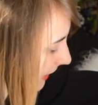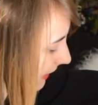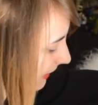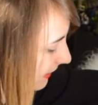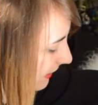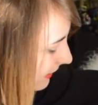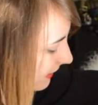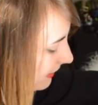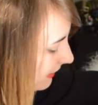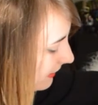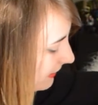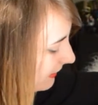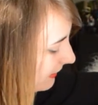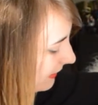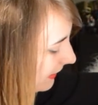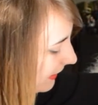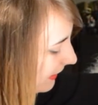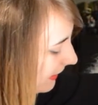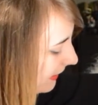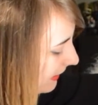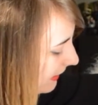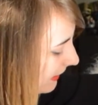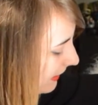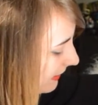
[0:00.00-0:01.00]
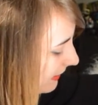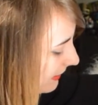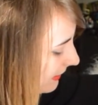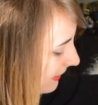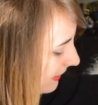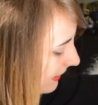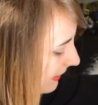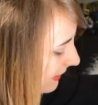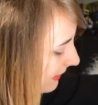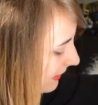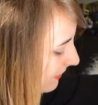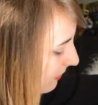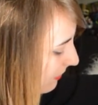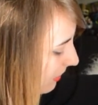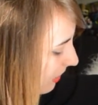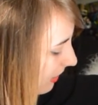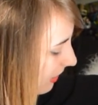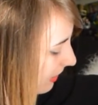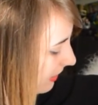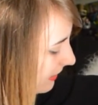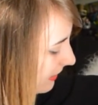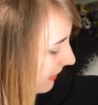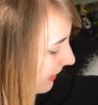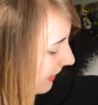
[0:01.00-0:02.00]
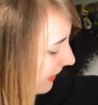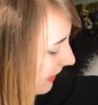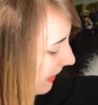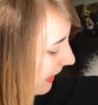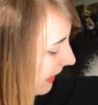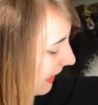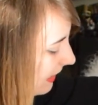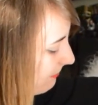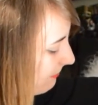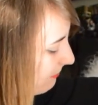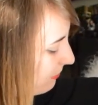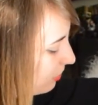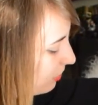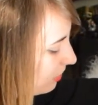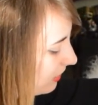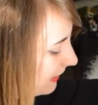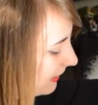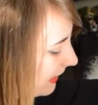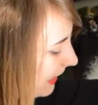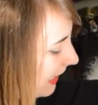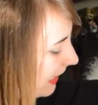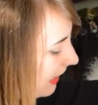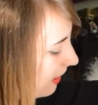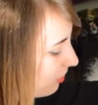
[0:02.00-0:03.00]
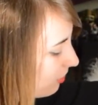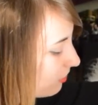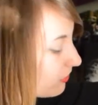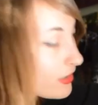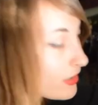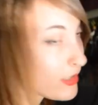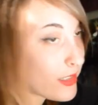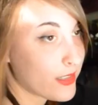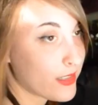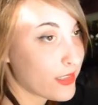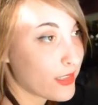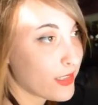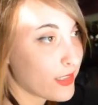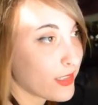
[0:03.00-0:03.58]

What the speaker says: stick it into this part, and pull it out.